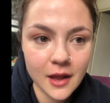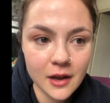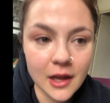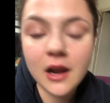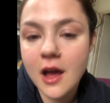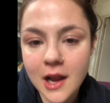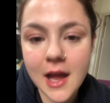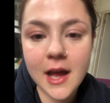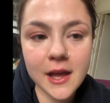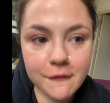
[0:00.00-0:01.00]
like, luckily
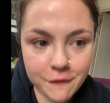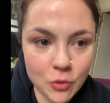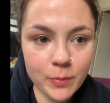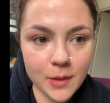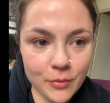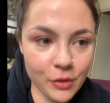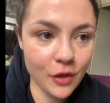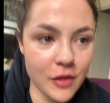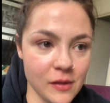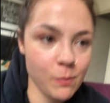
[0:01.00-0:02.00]
I can film people,
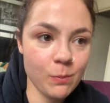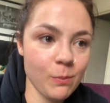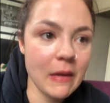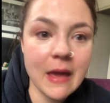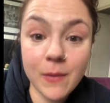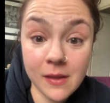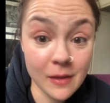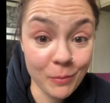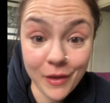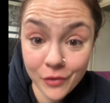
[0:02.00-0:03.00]
so there's maybe
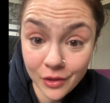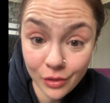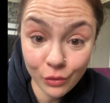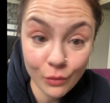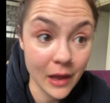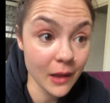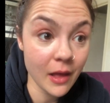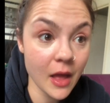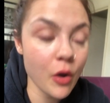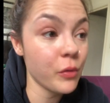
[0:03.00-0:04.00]
some evidence, or like
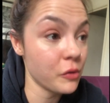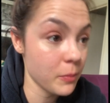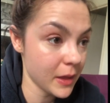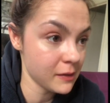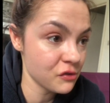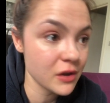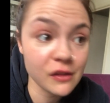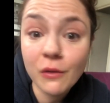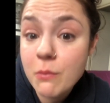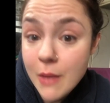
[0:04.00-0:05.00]
I was on a busy street,
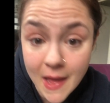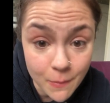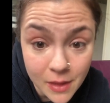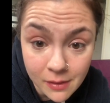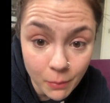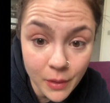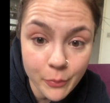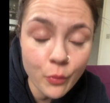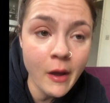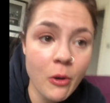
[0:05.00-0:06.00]
so maybe some people
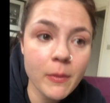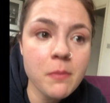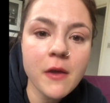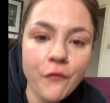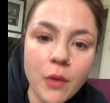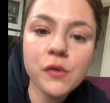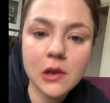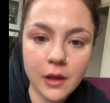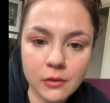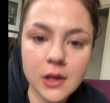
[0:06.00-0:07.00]
will help me. But if I was
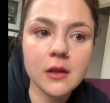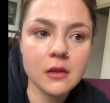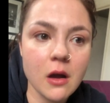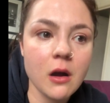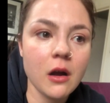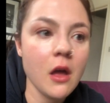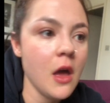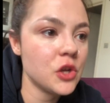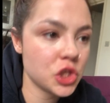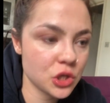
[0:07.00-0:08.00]
alone in a dark
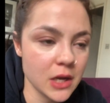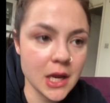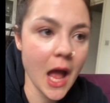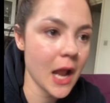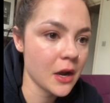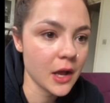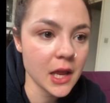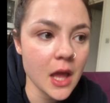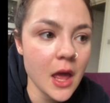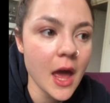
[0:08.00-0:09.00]
street at
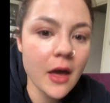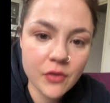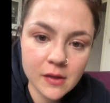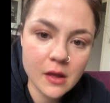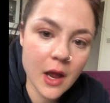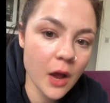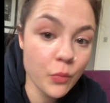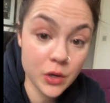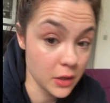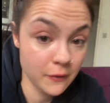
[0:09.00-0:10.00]
night and this guy, I
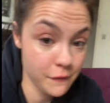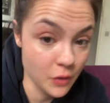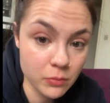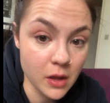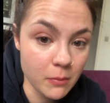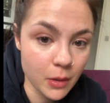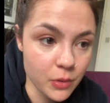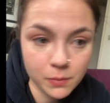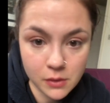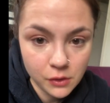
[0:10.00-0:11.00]
wouldn't have filmed him. I would
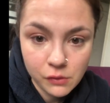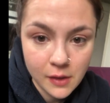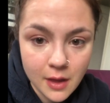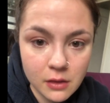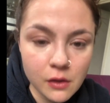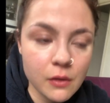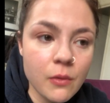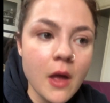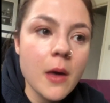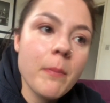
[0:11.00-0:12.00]
have been too scared to.
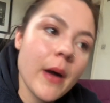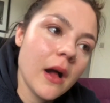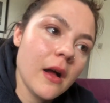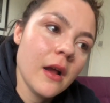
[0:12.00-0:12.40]
But